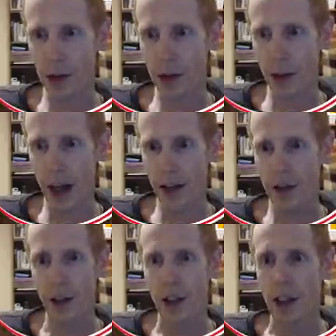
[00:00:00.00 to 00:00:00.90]
So
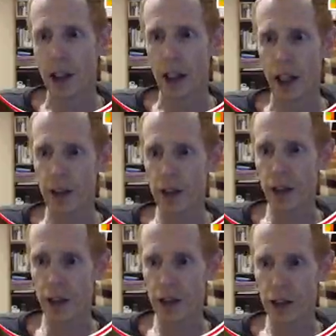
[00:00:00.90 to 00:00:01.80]
it's
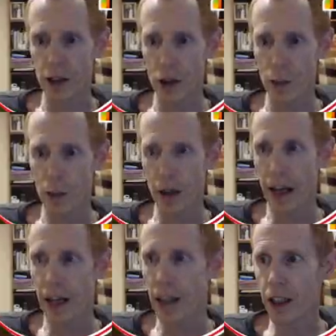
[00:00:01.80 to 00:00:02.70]
a super
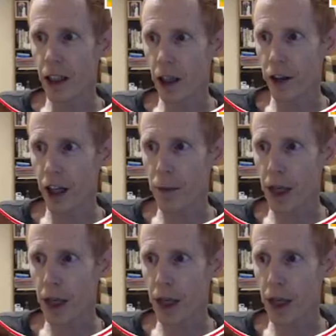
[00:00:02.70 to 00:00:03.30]
handy little thing.